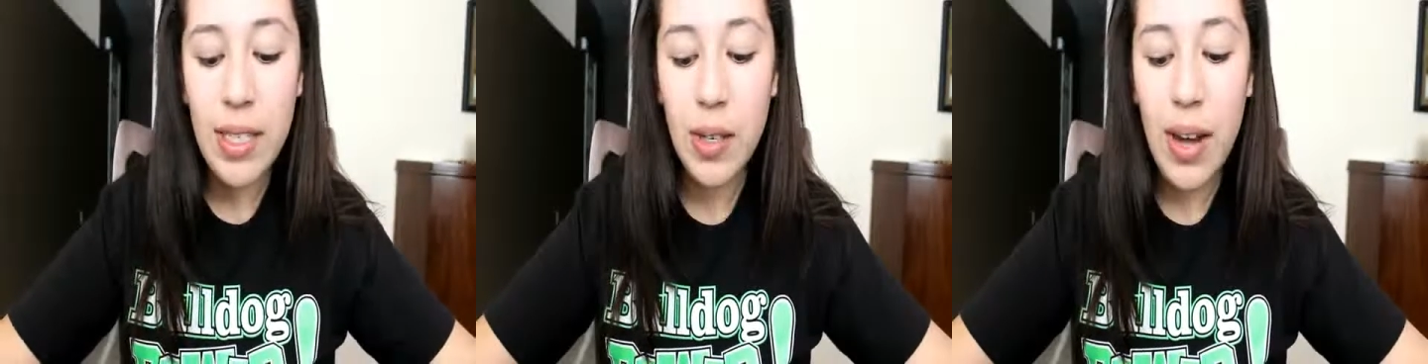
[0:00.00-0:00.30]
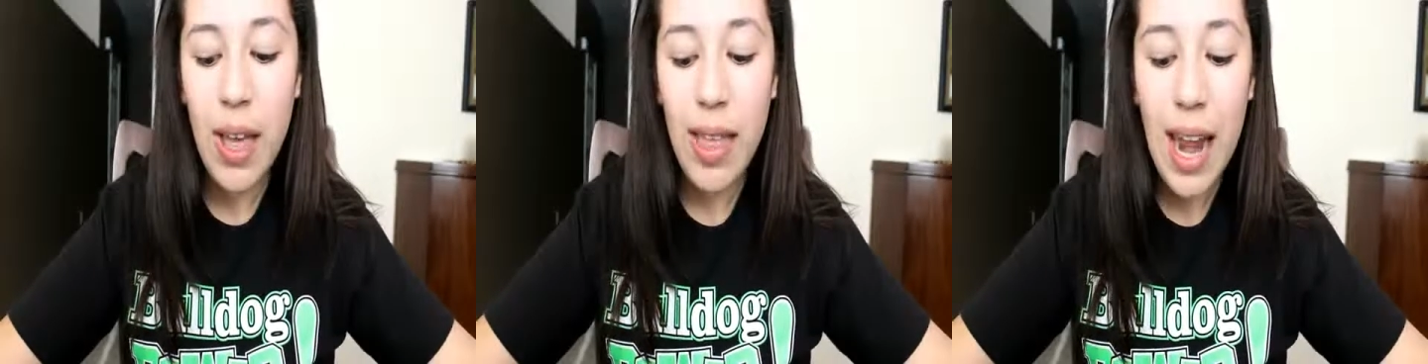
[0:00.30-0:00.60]

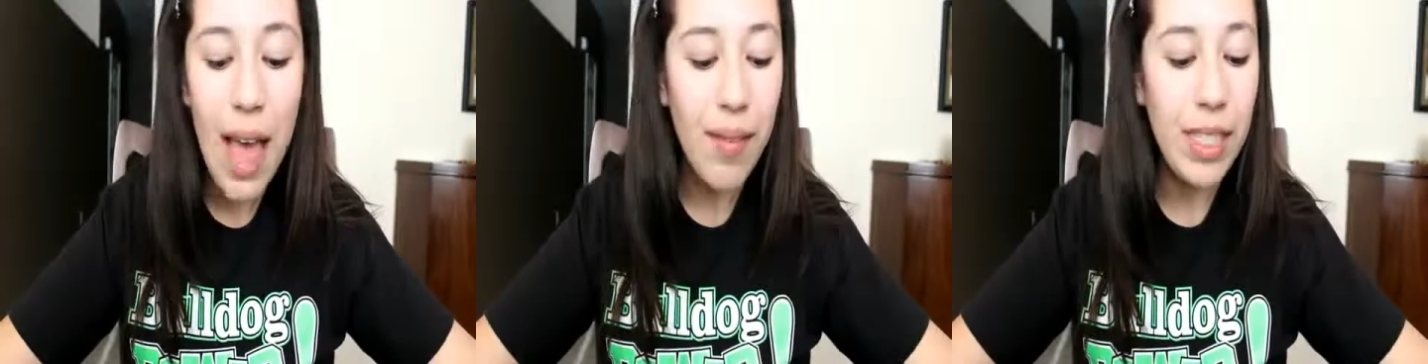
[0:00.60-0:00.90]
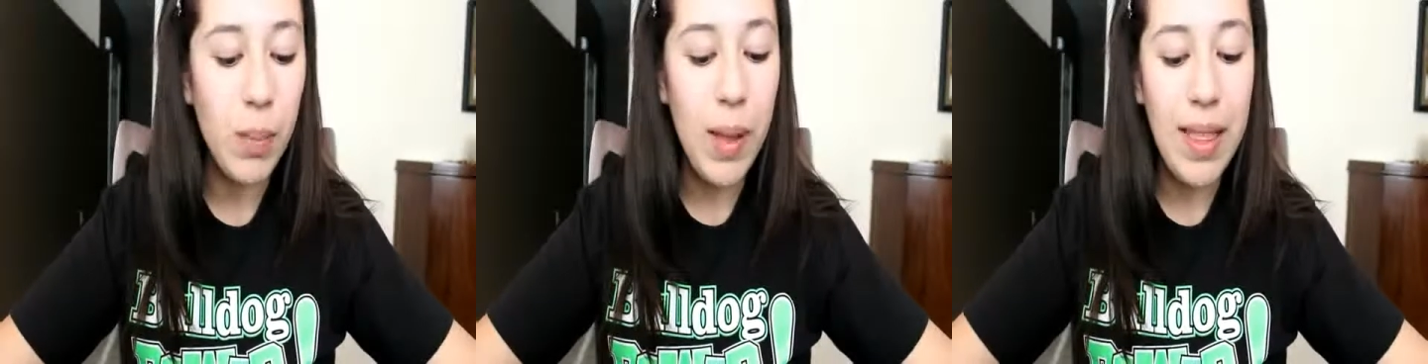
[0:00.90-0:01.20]
So now that I have
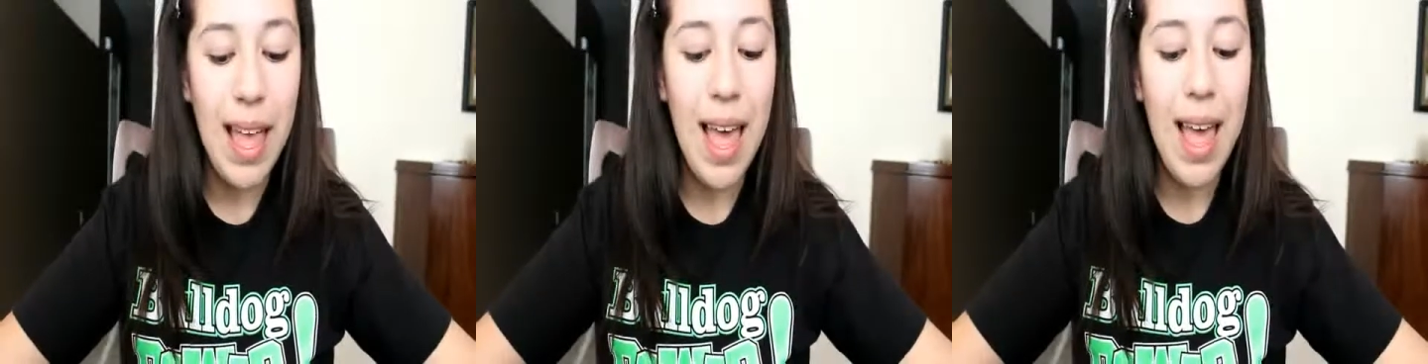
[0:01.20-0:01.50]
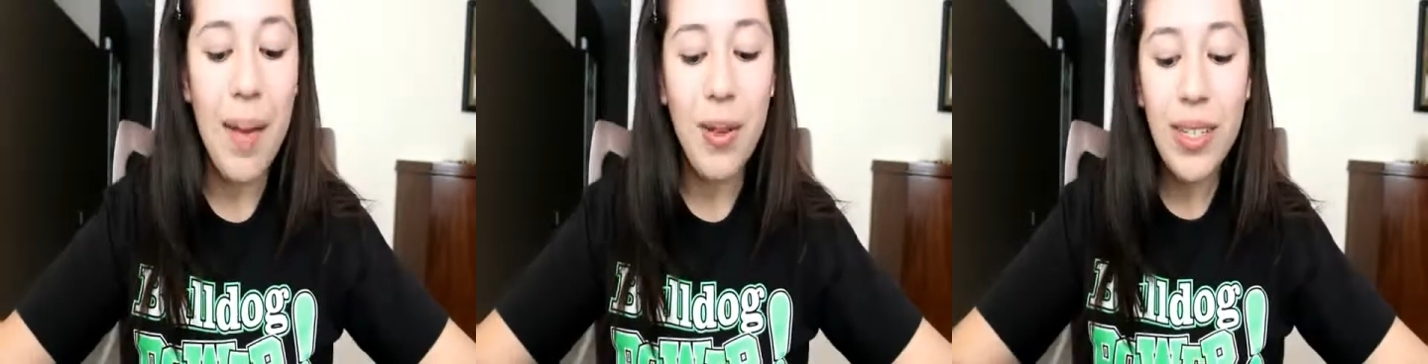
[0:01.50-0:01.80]
explained
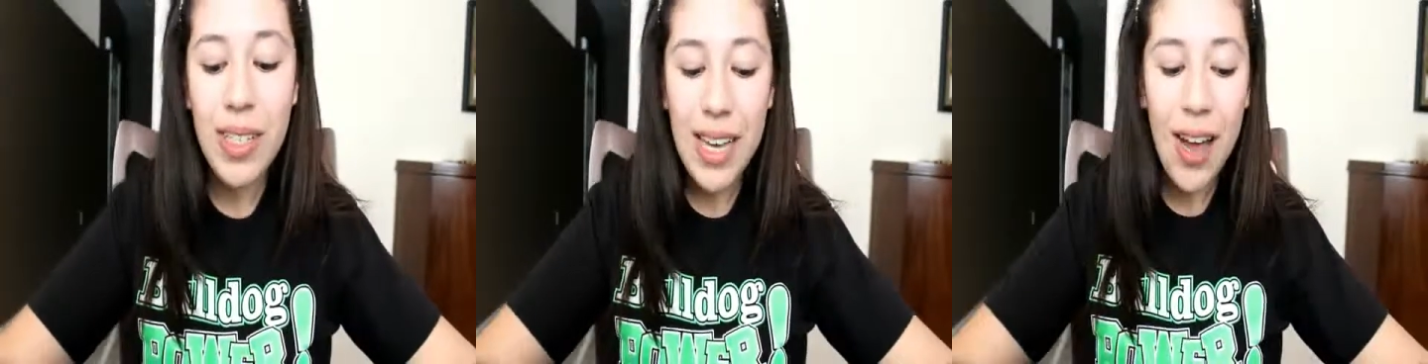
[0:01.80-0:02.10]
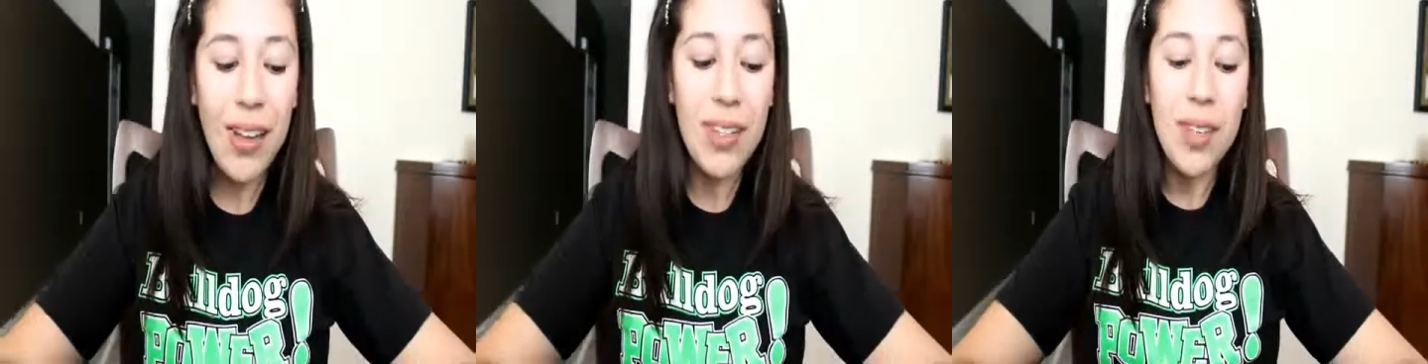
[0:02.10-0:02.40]
that, I'm going to
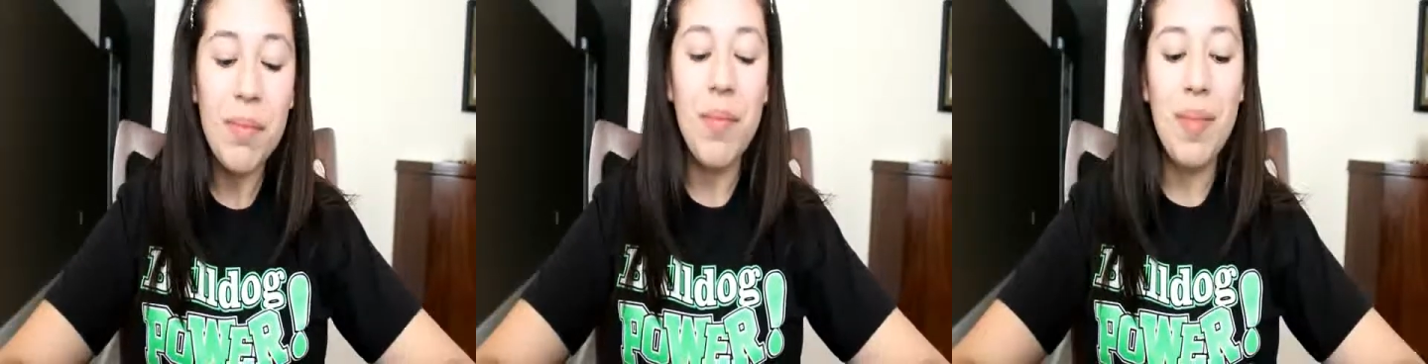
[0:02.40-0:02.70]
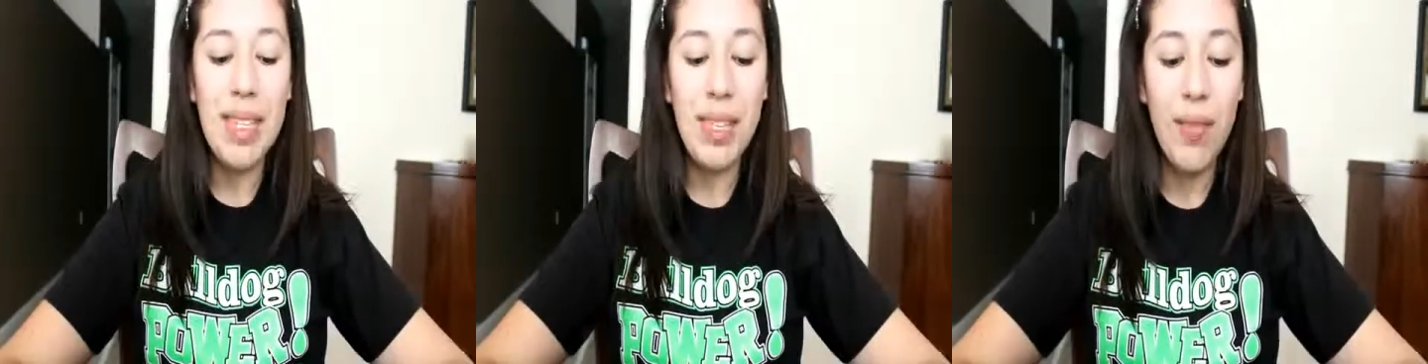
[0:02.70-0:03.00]
tell you some
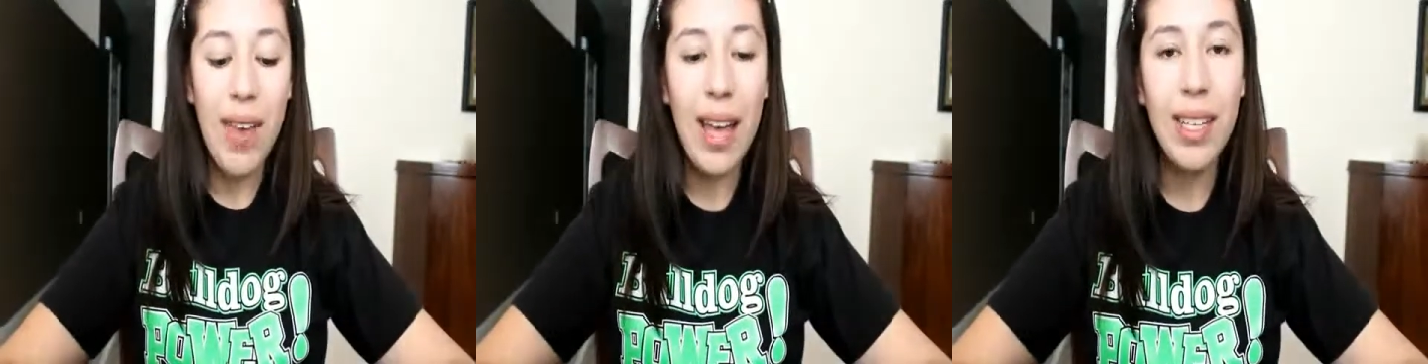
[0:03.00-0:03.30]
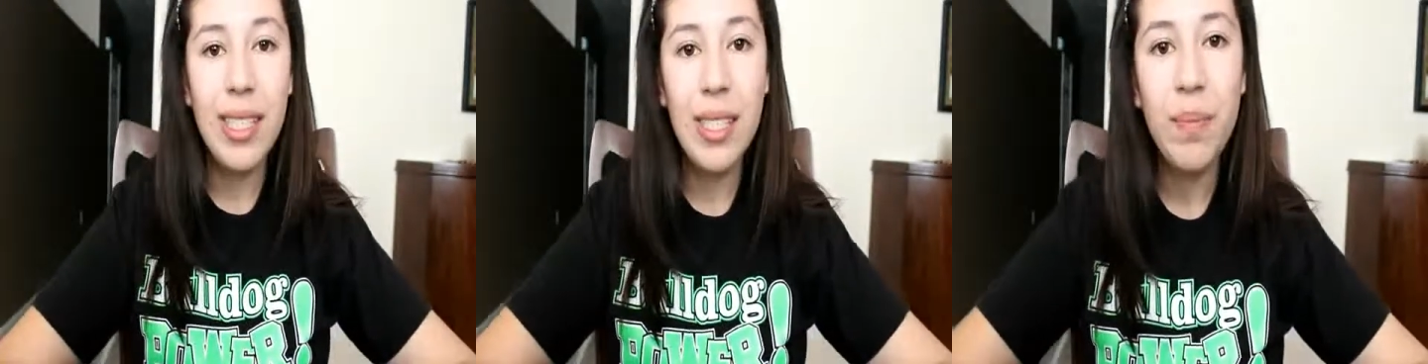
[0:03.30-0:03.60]
amazing
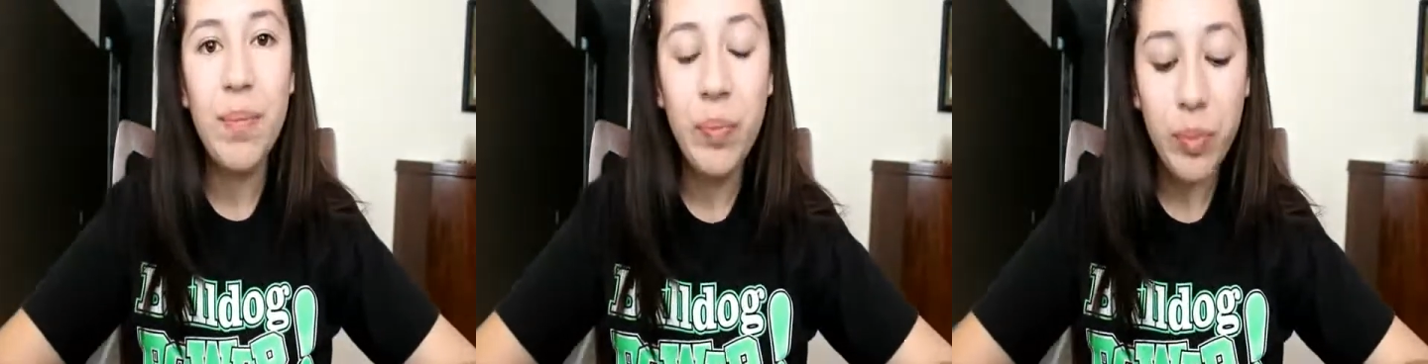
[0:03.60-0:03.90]
facts.